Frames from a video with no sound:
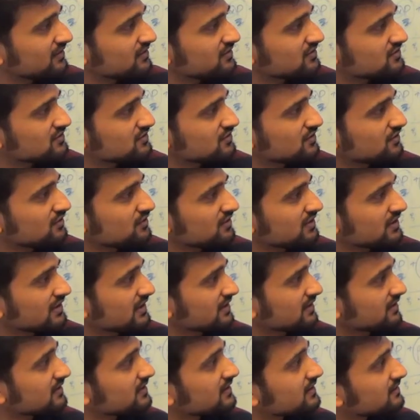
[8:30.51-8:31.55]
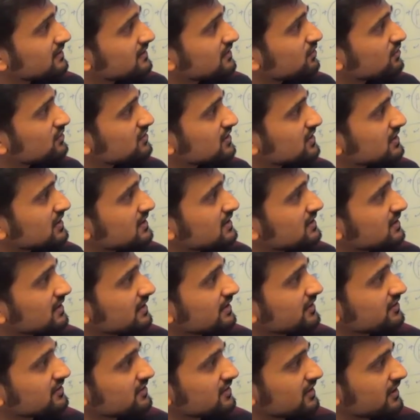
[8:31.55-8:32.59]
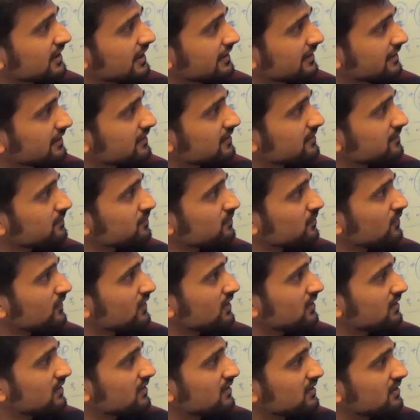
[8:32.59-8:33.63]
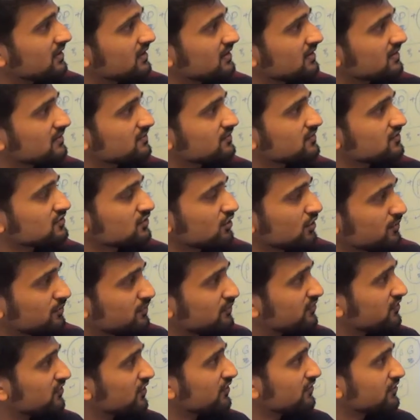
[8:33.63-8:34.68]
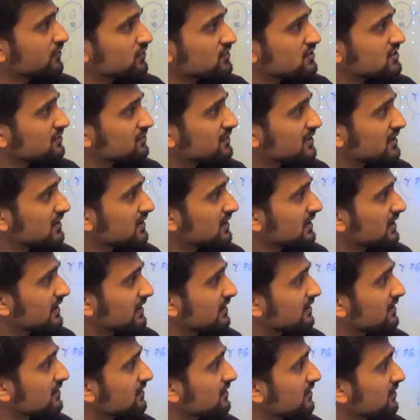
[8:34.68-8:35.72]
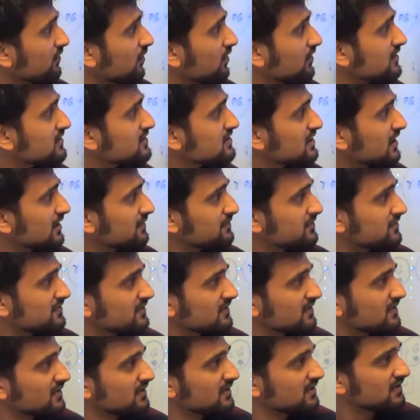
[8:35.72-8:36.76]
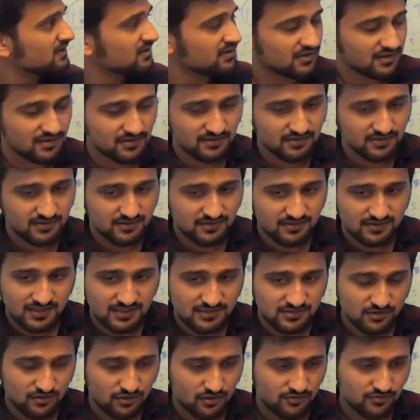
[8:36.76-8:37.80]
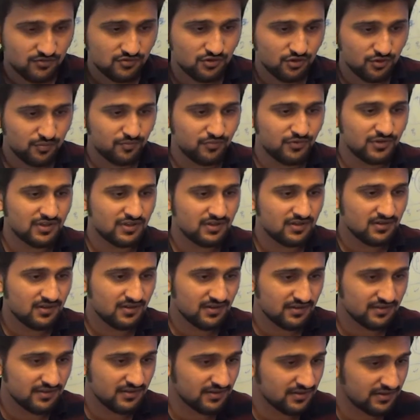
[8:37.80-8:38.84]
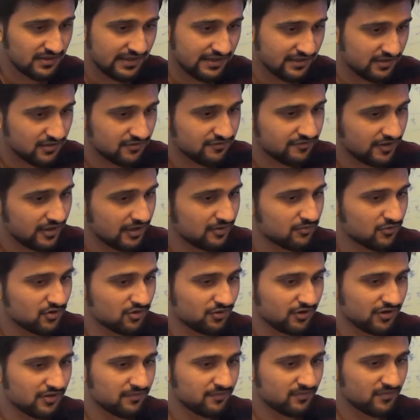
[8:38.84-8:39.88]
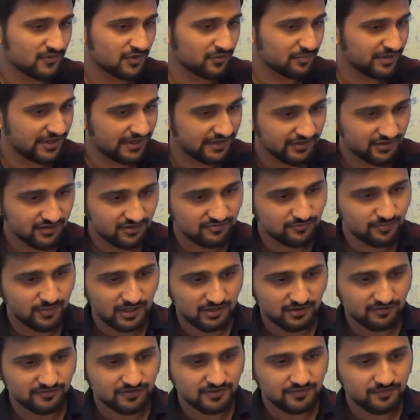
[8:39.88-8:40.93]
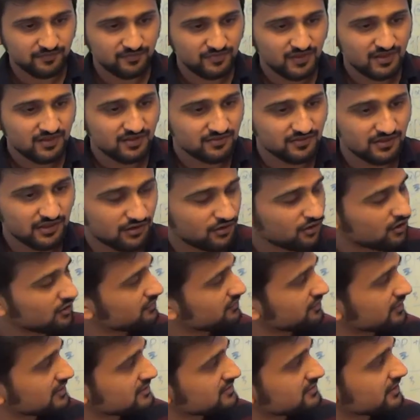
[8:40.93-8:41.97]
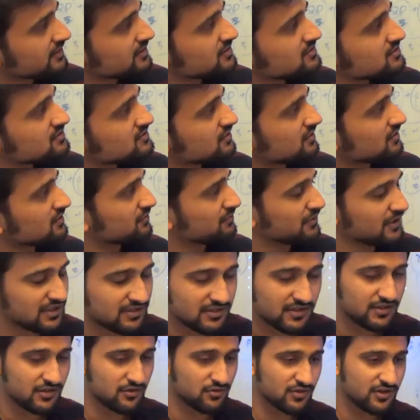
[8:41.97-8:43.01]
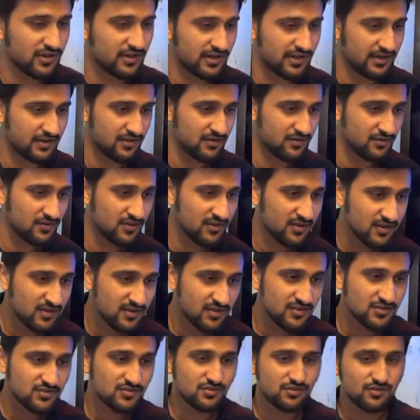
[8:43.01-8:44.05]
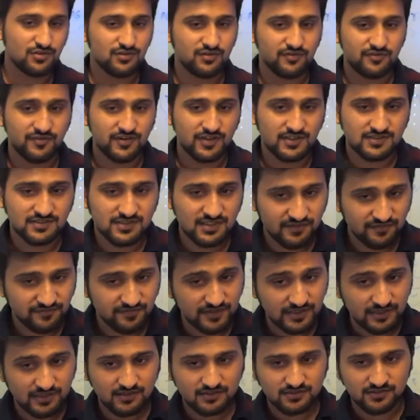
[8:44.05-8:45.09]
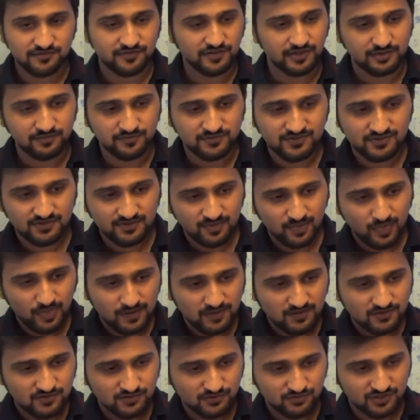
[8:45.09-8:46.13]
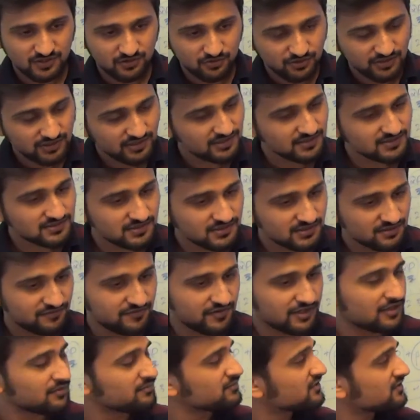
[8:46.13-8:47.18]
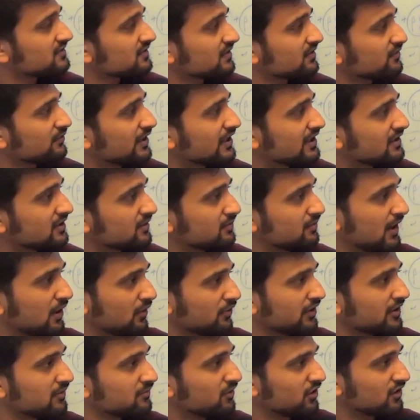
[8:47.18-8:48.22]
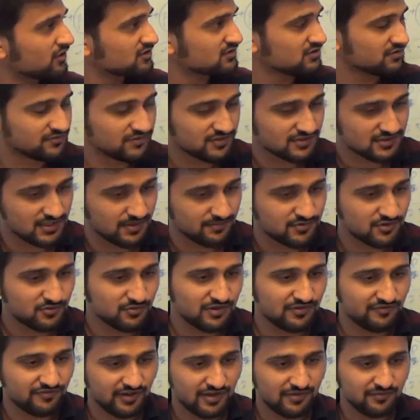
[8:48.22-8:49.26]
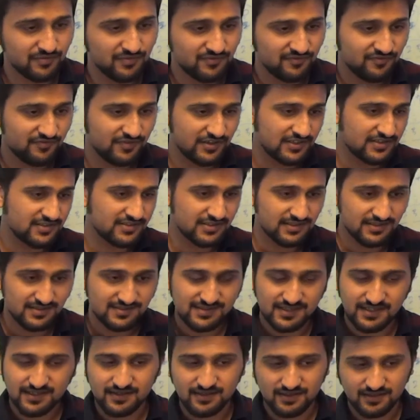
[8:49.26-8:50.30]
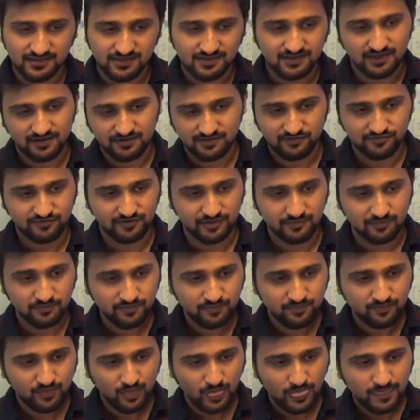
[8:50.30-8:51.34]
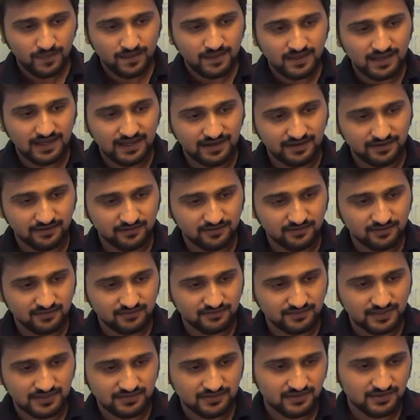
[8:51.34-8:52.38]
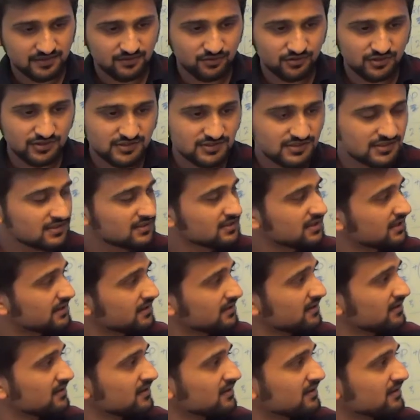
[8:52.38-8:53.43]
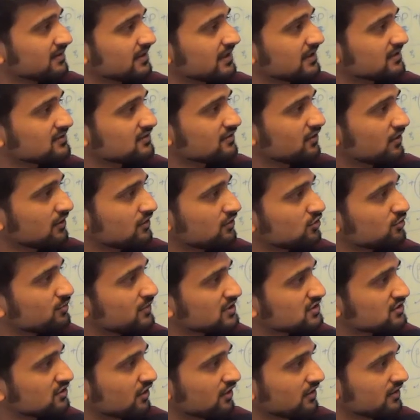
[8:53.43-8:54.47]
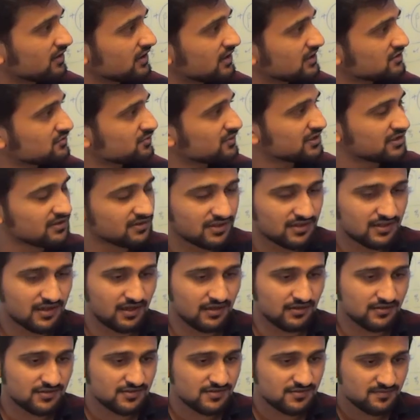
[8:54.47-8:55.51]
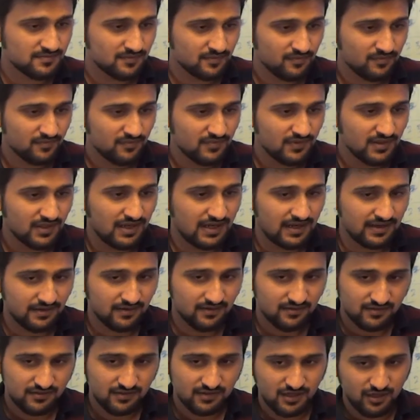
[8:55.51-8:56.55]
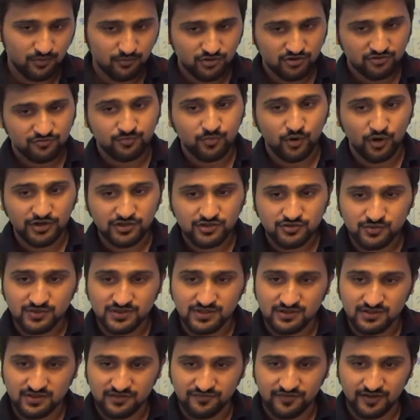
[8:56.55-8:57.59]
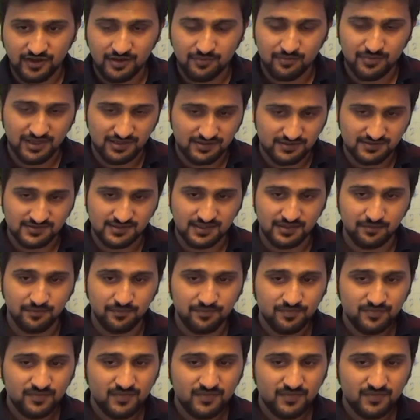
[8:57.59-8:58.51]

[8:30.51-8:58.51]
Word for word: So yeah, the, those are the additional criteria. Uh, scope for future work and knowledge gaps. Uh, there's a lot of scope within the interframe coding, the predictive part of it. There are a lot of restrictions on the way they do it right now. So first they filter the frames. So they only consider frames where the bounding box of the subsequent frame fits inside the current frame. And then they only see that there's not too much contrast within the colors and the number of points within the frame are the same.